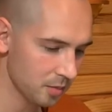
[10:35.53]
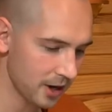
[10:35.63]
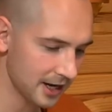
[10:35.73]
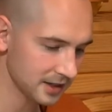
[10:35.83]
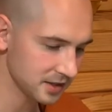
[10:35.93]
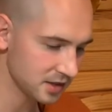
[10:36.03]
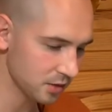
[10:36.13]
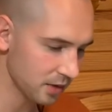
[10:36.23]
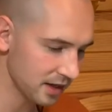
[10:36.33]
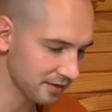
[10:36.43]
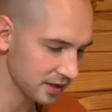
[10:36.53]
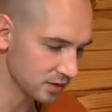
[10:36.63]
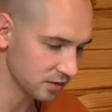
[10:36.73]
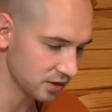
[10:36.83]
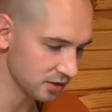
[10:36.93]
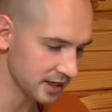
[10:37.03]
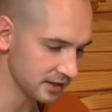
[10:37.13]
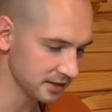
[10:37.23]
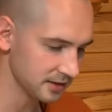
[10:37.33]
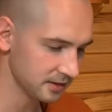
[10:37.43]
Practice the way of its
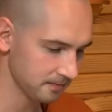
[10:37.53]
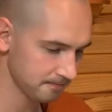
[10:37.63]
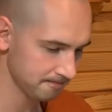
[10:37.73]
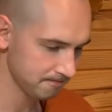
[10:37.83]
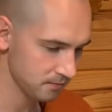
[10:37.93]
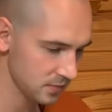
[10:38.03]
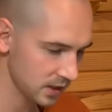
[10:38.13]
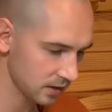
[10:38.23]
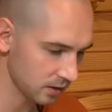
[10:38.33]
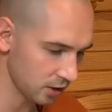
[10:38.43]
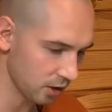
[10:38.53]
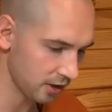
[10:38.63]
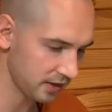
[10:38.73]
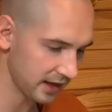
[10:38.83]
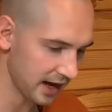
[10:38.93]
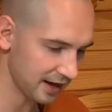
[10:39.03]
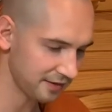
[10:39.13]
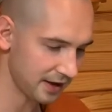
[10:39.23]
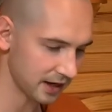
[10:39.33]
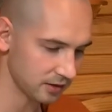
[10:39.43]
restraint. Guard the eye
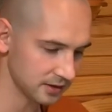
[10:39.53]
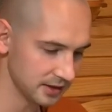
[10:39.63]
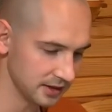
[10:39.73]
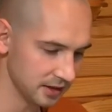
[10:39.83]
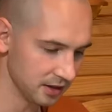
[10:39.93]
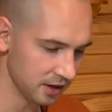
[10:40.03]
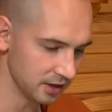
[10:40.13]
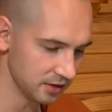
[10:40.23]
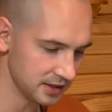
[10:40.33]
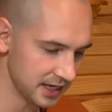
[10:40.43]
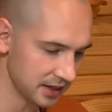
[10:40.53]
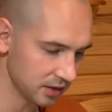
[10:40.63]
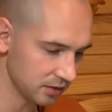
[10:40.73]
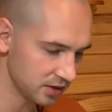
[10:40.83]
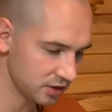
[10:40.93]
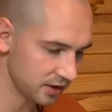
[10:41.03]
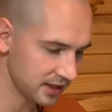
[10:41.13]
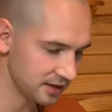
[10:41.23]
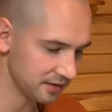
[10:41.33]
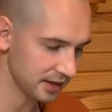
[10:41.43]
faculty. Undertake the
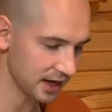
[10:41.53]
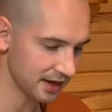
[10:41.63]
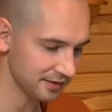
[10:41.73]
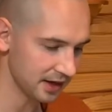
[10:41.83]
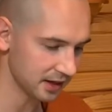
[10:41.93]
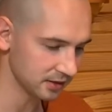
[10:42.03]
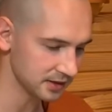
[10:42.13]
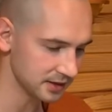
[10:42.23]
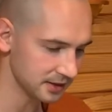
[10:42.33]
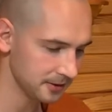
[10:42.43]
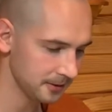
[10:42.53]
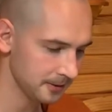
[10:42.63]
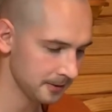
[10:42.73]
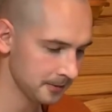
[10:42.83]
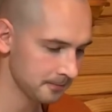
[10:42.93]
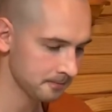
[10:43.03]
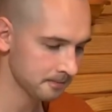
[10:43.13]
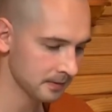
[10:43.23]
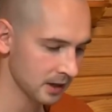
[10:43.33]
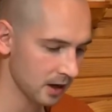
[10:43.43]
restraint of the eye faculty.
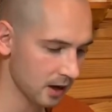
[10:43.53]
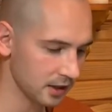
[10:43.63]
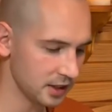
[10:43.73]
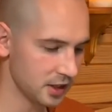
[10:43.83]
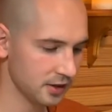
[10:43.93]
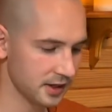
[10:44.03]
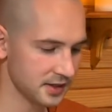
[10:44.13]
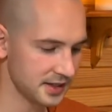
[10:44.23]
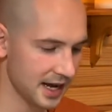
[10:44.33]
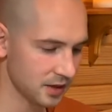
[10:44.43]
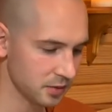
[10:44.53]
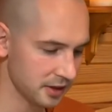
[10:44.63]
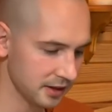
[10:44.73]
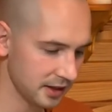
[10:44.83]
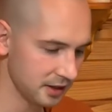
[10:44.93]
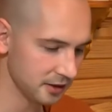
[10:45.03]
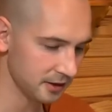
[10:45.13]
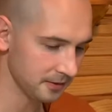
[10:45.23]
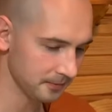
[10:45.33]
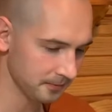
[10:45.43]
On hearing a sound with the
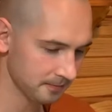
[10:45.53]
ear.